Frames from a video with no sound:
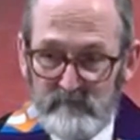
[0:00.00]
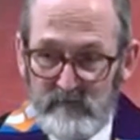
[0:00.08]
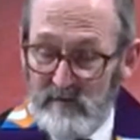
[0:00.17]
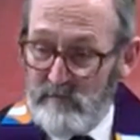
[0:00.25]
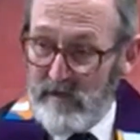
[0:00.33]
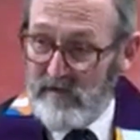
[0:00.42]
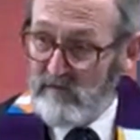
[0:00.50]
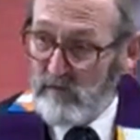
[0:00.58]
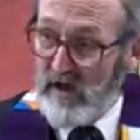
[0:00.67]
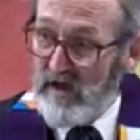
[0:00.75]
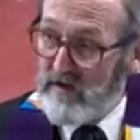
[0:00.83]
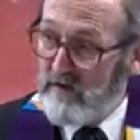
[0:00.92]
It makes
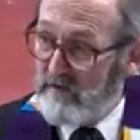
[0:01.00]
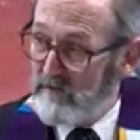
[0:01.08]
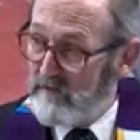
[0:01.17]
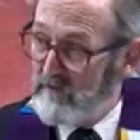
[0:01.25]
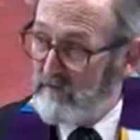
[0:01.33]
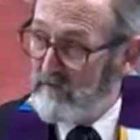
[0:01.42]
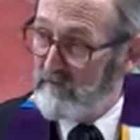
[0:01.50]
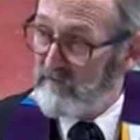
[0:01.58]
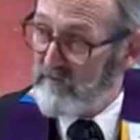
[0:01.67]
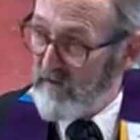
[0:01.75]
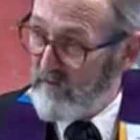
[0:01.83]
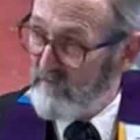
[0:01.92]
way
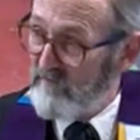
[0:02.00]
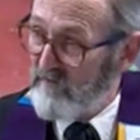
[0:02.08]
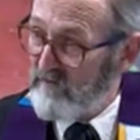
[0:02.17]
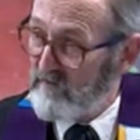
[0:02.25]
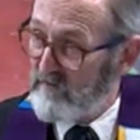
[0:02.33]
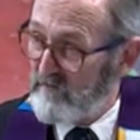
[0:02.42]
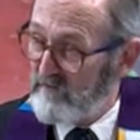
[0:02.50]
for comfort,